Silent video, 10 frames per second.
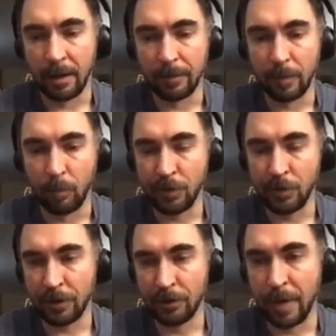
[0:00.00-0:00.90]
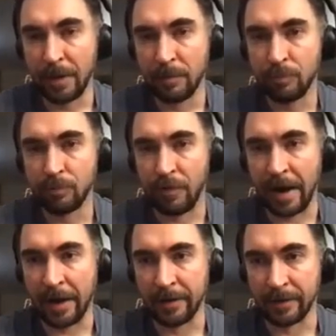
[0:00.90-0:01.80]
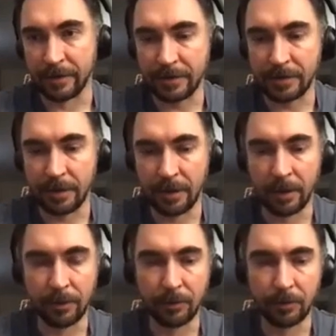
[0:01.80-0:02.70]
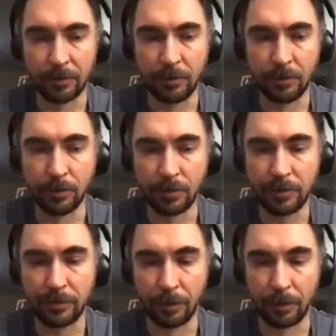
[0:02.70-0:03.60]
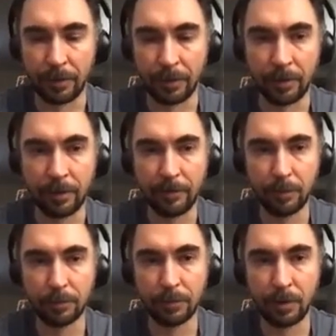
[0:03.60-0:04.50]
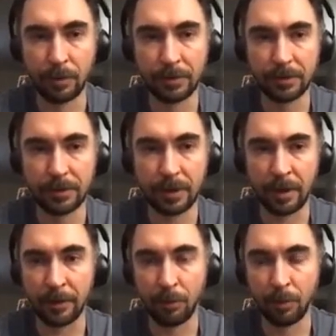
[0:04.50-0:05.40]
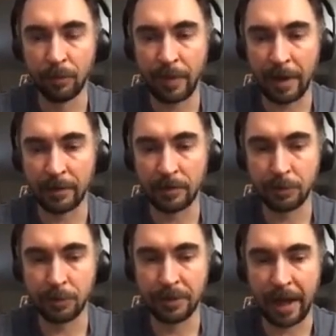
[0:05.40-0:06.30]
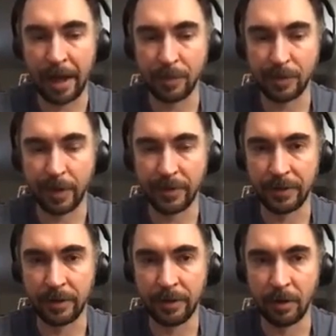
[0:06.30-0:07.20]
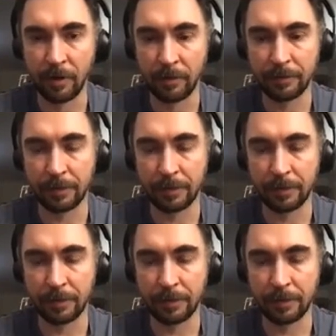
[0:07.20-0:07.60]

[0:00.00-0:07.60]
Which are the main providers you could use for a full node? You will find 3 types basically of